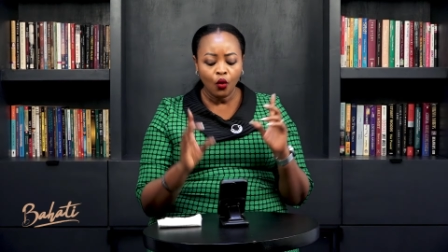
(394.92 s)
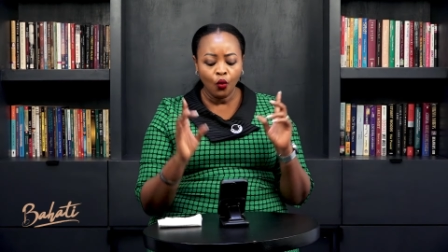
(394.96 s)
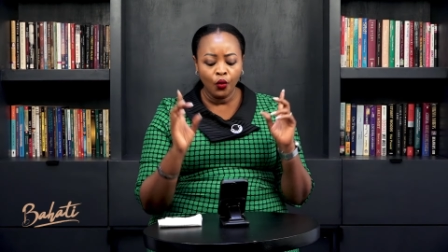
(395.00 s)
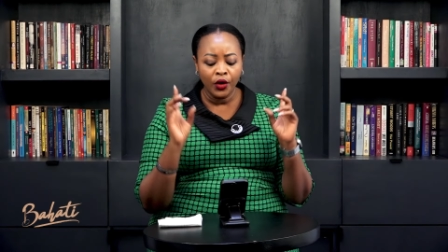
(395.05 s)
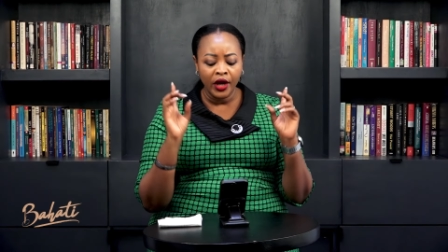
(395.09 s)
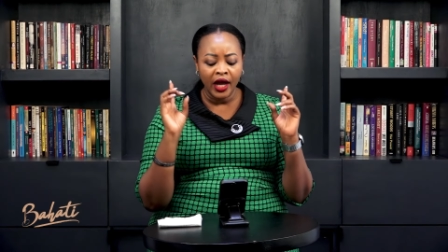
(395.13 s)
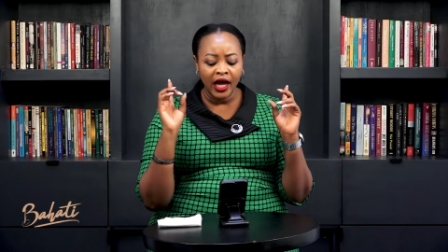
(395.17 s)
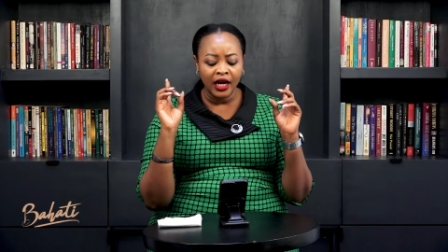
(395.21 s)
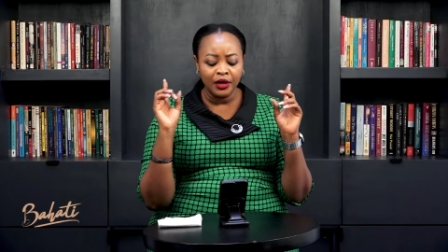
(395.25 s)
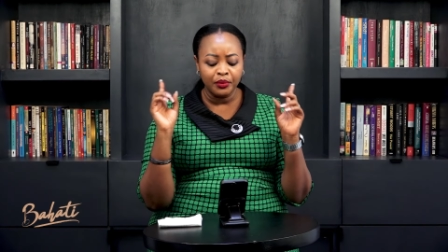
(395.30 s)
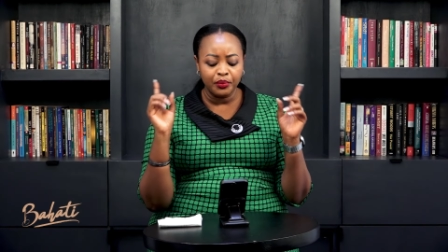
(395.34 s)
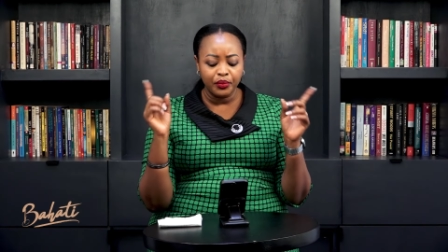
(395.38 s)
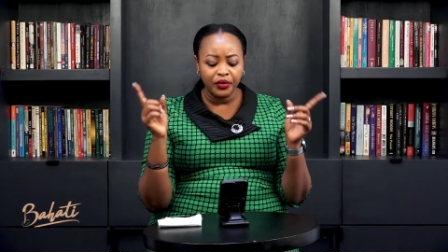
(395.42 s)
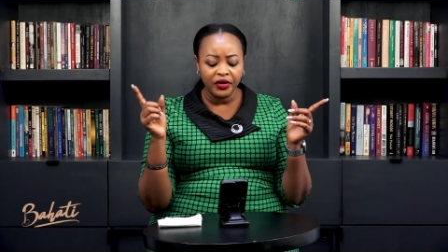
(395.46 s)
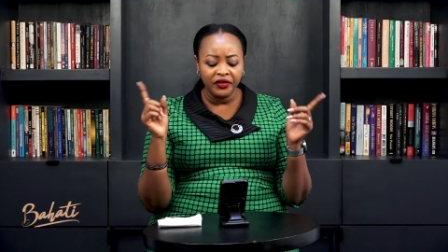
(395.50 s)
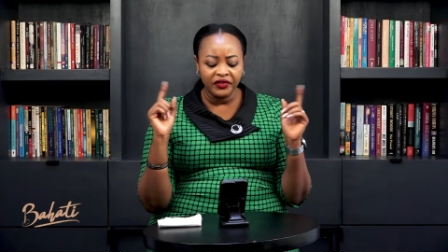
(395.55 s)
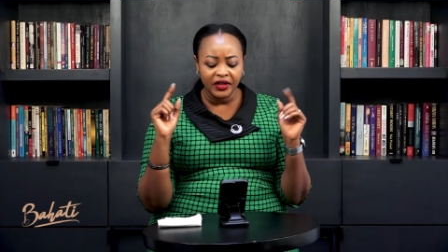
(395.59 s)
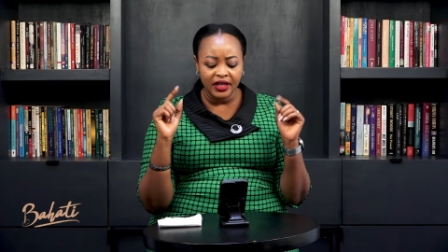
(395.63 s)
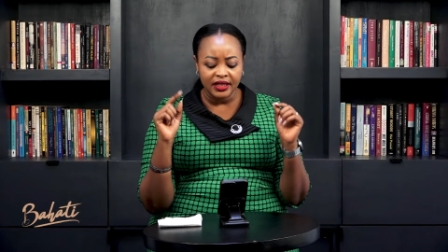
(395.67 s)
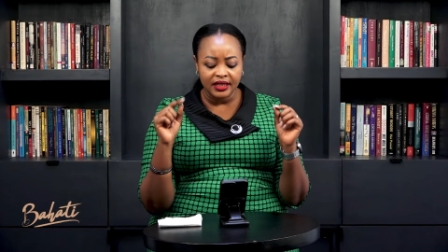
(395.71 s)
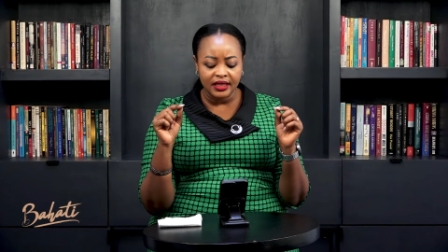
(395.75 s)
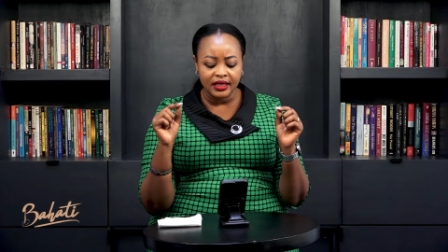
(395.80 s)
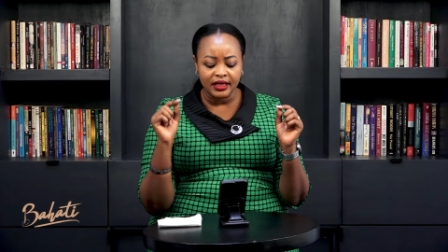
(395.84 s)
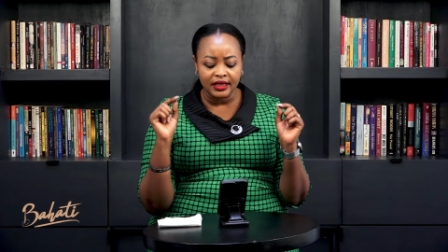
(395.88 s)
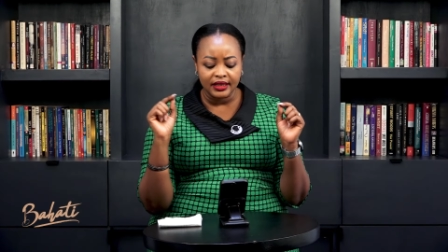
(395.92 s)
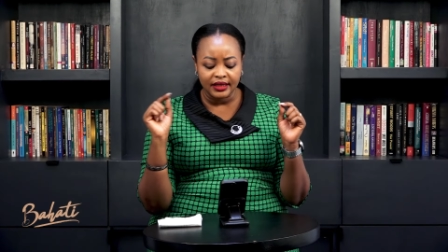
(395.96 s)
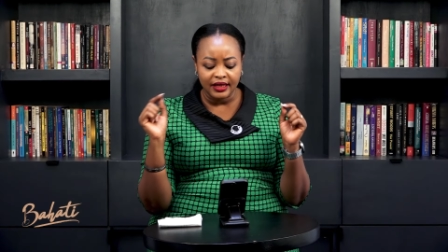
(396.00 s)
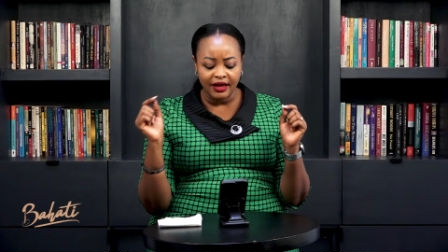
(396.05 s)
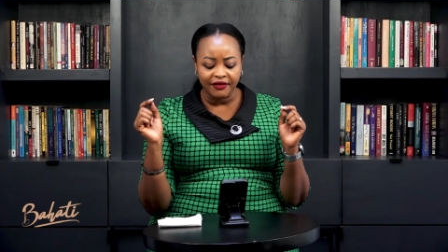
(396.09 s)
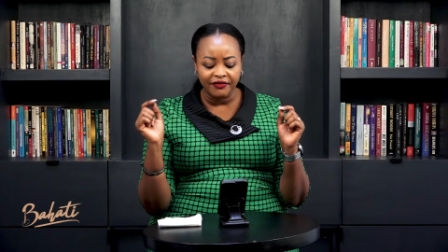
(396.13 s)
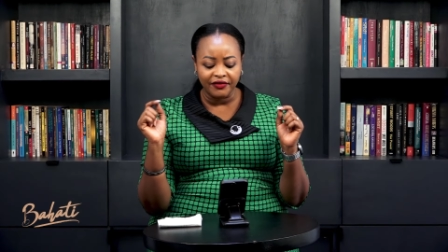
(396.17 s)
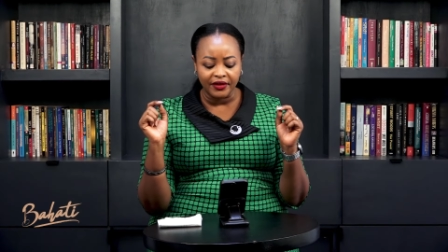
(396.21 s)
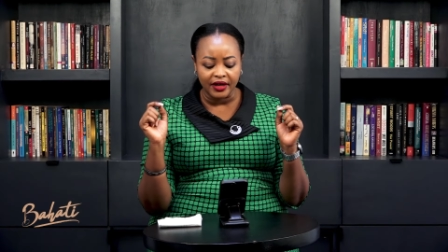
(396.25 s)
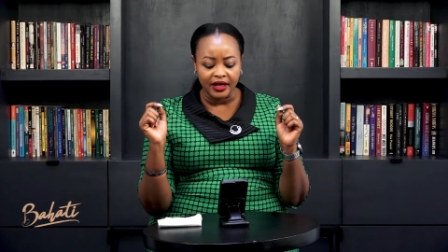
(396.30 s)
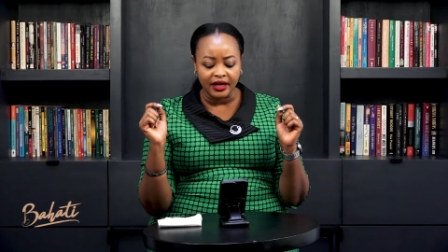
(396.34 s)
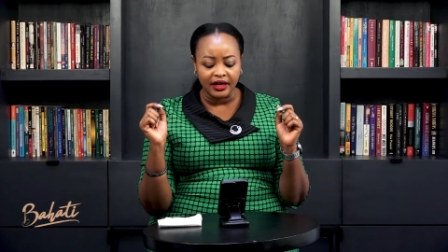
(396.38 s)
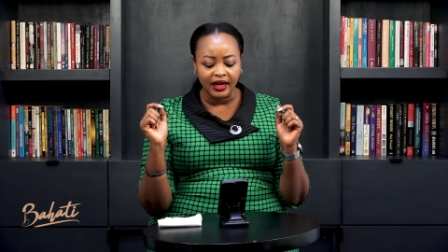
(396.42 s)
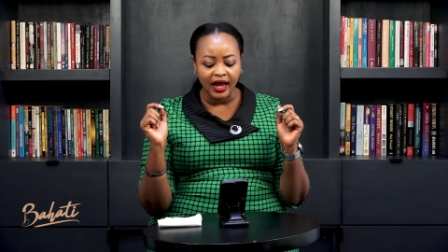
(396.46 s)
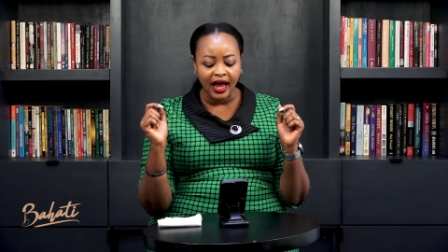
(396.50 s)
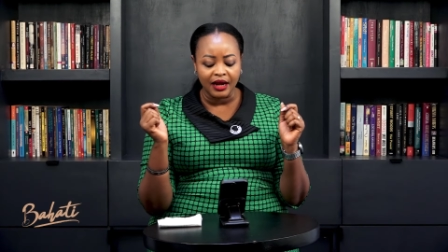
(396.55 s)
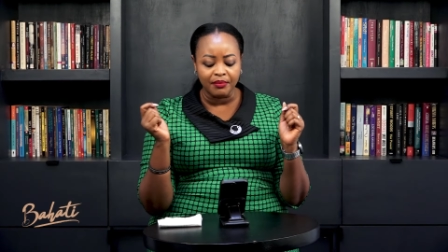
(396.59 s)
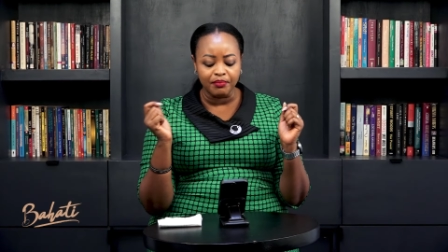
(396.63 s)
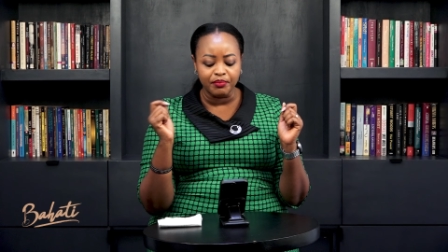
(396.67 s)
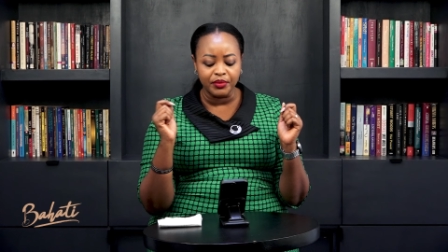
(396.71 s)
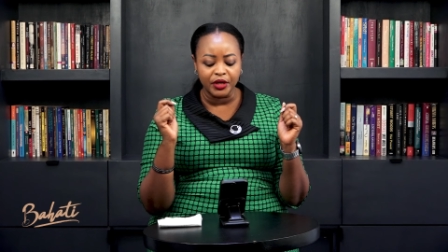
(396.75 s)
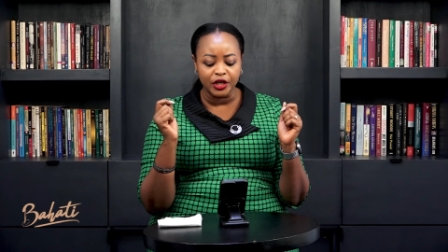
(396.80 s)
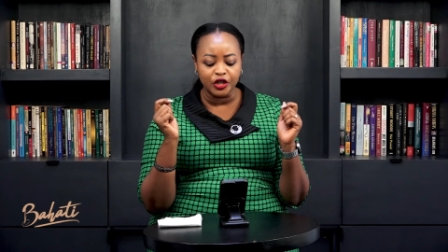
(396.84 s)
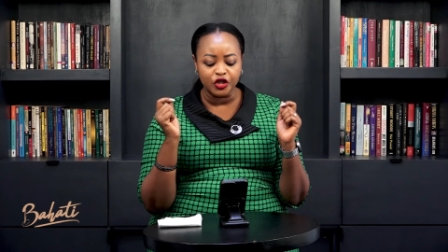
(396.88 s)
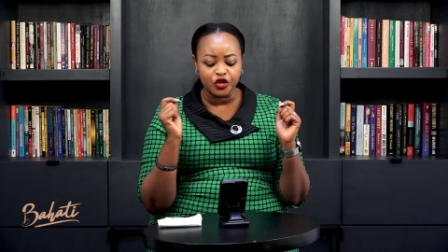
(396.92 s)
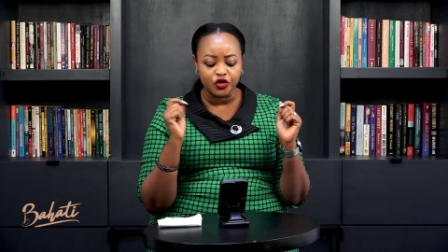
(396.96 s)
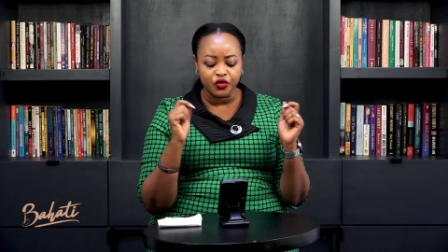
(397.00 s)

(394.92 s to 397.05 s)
we had previously suffered and been